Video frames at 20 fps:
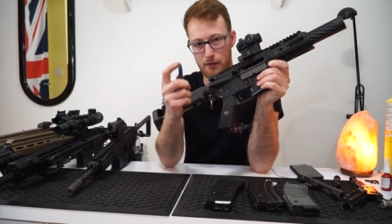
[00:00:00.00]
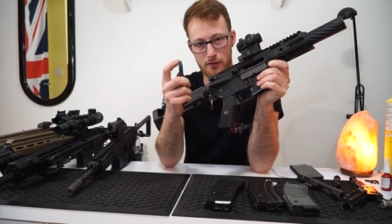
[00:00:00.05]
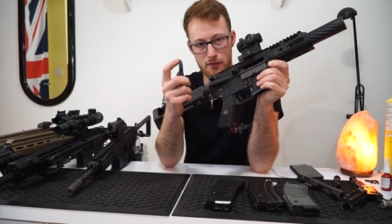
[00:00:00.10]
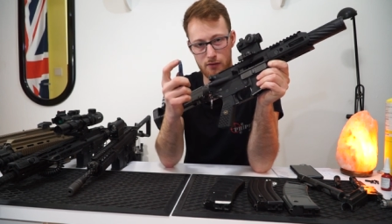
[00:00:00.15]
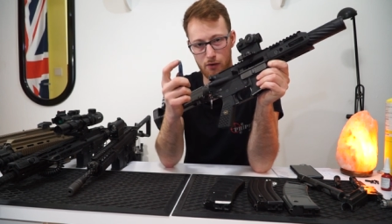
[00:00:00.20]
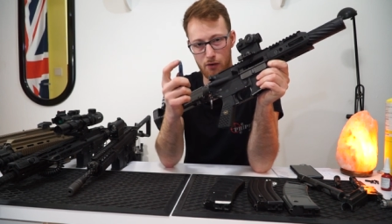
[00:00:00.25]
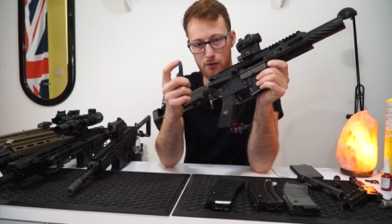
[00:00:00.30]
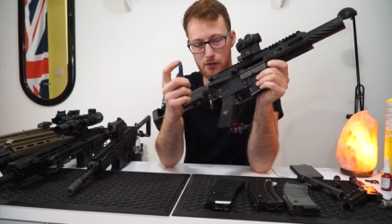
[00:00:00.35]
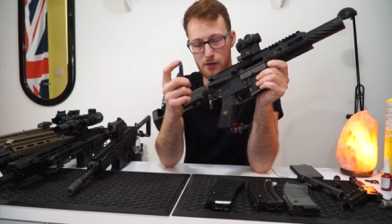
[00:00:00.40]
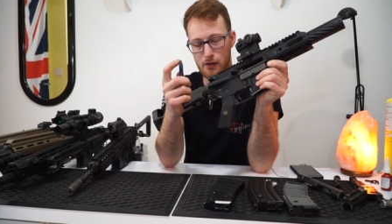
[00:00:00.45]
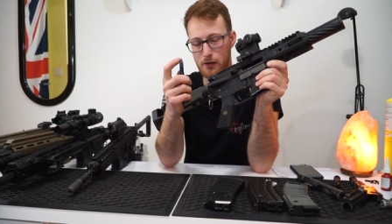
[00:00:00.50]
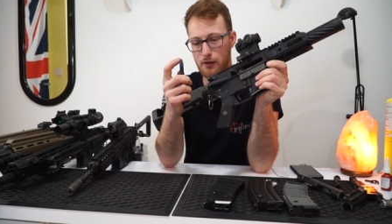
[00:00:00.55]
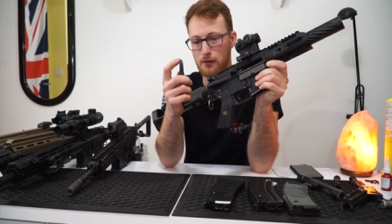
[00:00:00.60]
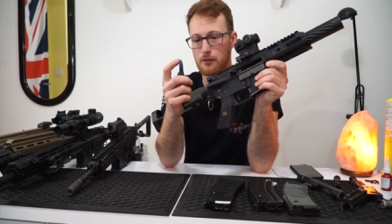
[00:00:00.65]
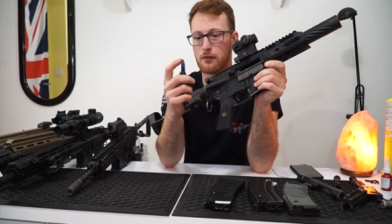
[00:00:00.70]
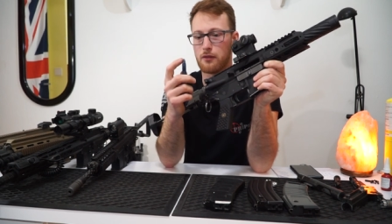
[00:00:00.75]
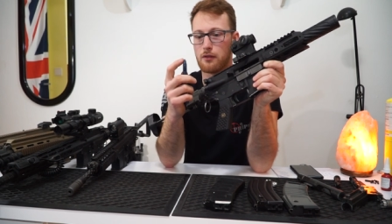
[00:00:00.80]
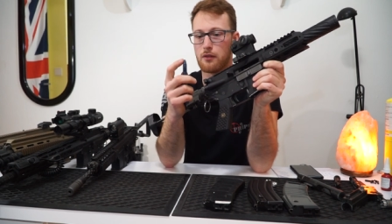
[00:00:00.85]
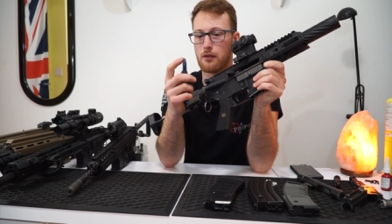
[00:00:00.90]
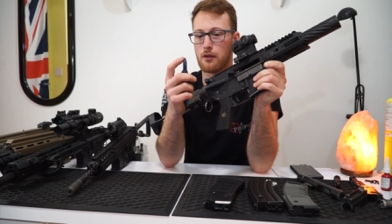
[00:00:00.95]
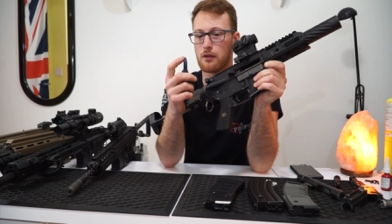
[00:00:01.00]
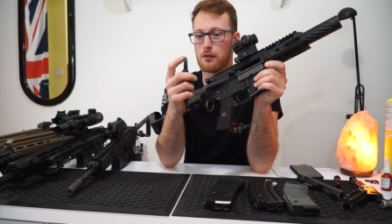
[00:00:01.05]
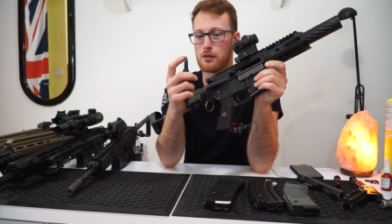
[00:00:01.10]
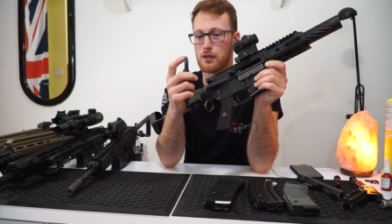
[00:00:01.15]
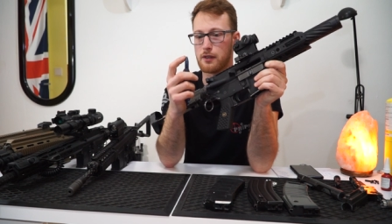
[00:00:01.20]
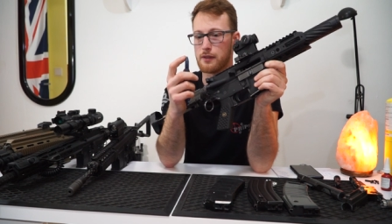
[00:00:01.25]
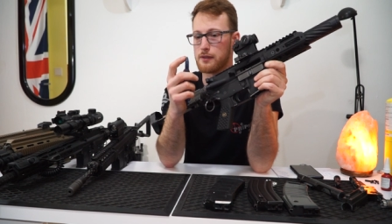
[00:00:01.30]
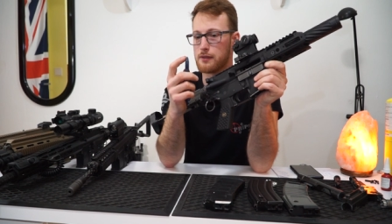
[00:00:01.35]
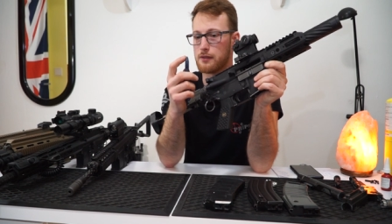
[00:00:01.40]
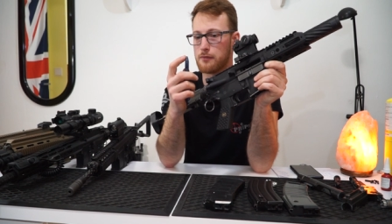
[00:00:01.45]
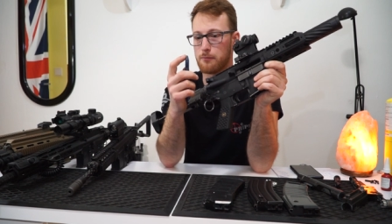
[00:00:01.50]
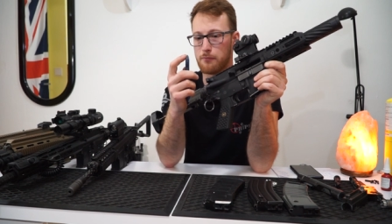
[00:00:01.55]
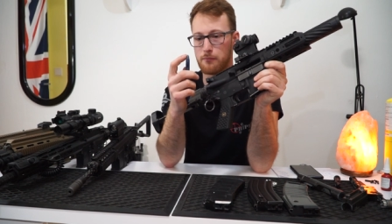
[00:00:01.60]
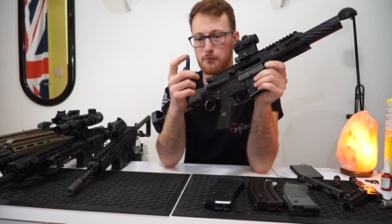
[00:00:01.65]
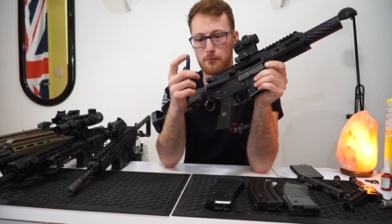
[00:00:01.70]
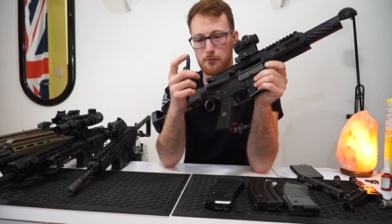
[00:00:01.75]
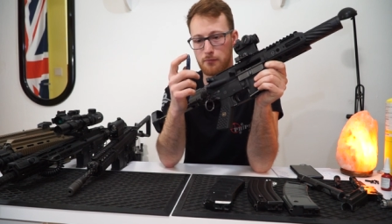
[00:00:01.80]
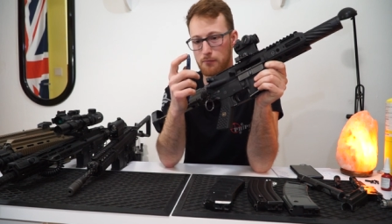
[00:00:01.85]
like soldered or just